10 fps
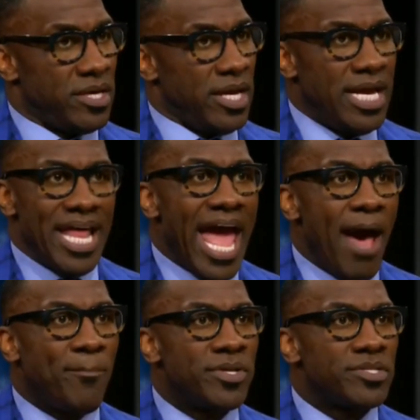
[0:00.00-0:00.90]
It
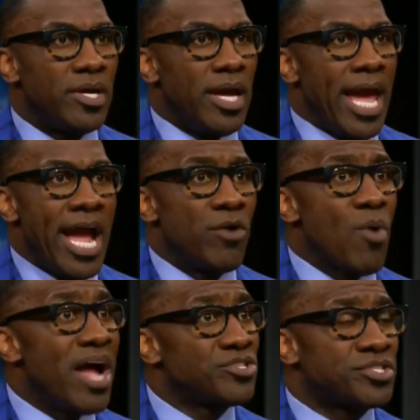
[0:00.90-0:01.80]
happens. Aaron
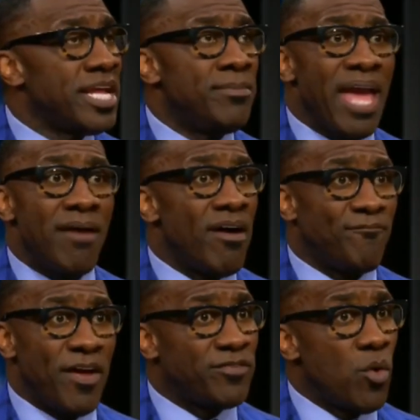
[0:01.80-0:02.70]
Rodgers' team gave up
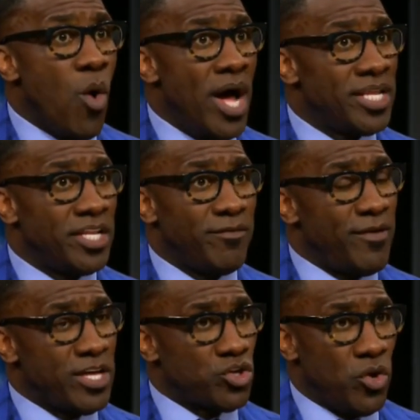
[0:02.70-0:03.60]
51 in the
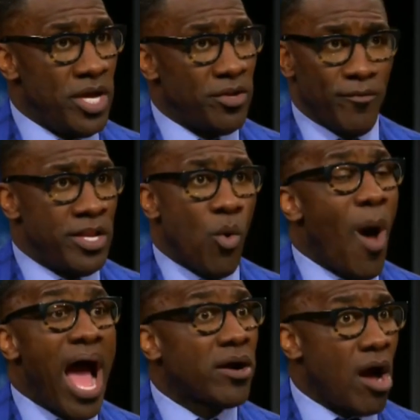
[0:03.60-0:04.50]
divisional, in the
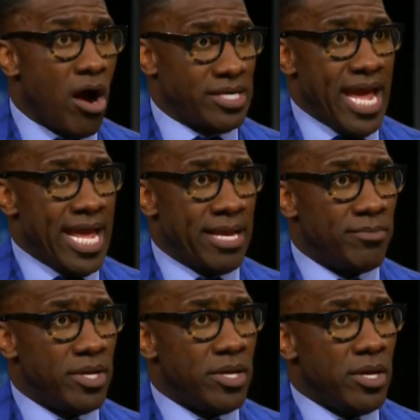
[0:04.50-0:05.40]
wild card game.
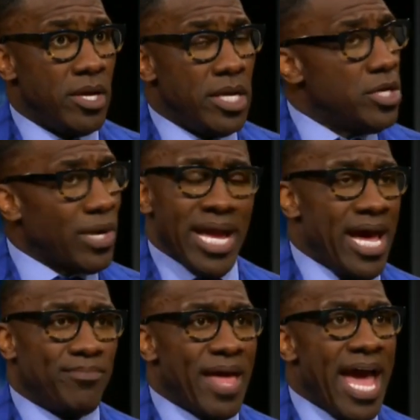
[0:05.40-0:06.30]
You can't
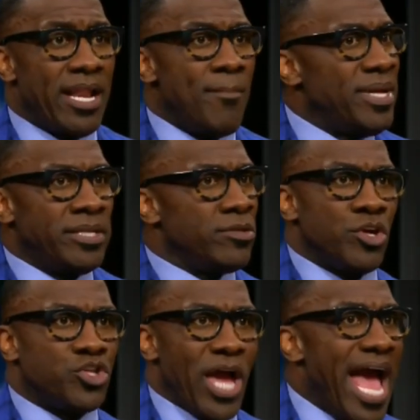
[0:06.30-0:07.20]
help that. I mean, the
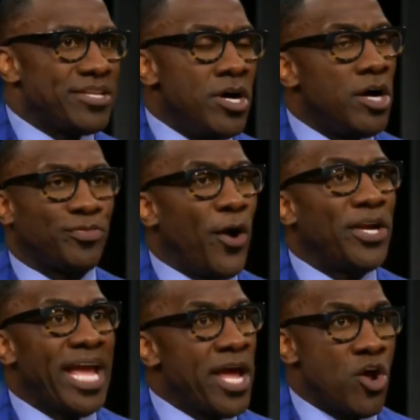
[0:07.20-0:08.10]
Giants hung
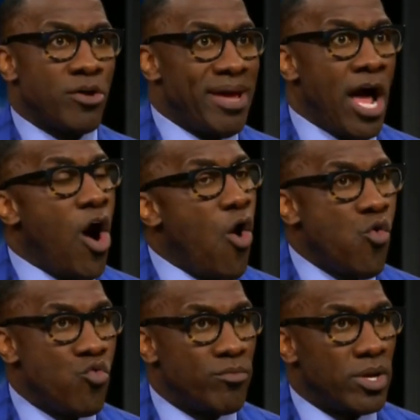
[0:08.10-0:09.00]
38 on them at
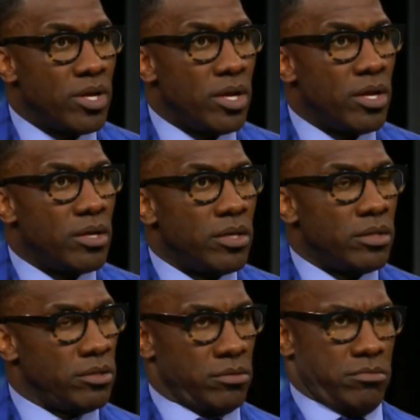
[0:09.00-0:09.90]
home.
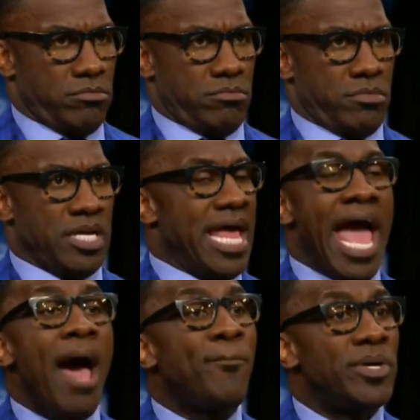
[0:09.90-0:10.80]
It
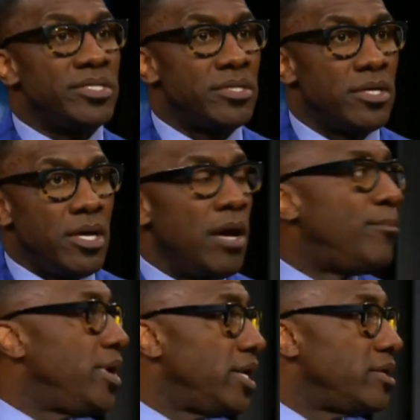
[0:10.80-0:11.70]
happens.
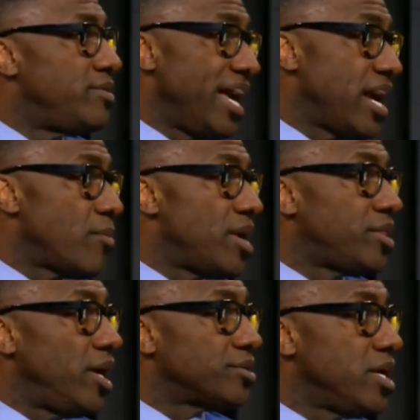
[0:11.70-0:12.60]
But that guy right
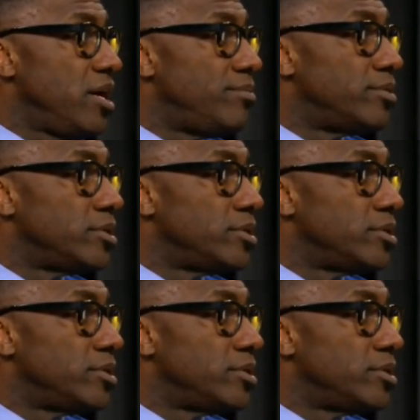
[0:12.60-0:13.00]
there, Skip,